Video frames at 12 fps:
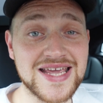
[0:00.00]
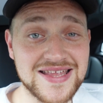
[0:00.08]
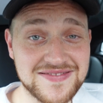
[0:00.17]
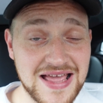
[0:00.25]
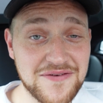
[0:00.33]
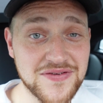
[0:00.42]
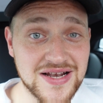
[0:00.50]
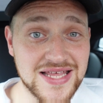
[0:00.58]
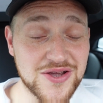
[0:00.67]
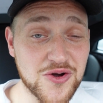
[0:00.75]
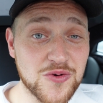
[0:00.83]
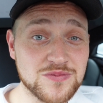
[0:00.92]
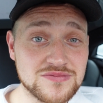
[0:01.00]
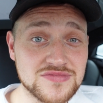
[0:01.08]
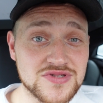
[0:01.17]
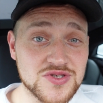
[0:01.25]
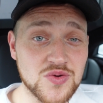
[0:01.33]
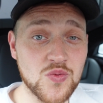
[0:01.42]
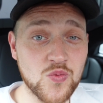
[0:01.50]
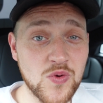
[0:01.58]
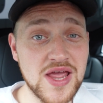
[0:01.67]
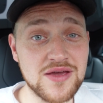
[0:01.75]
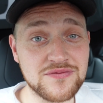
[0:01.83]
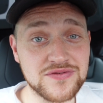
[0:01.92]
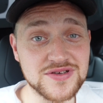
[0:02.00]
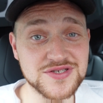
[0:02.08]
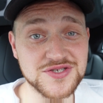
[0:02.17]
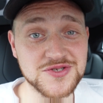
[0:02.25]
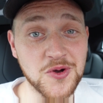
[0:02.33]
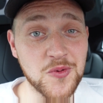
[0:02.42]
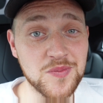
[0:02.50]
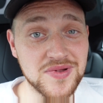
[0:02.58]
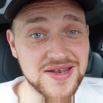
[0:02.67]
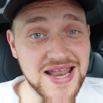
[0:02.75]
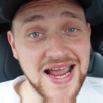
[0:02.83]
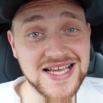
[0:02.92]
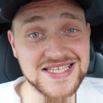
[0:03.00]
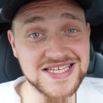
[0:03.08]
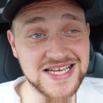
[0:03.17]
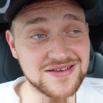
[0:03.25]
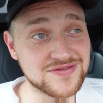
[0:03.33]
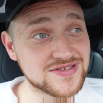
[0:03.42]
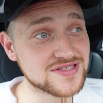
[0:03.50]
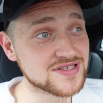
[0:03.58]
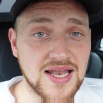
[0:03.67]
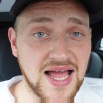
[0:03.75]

it definitely comes with some negatives,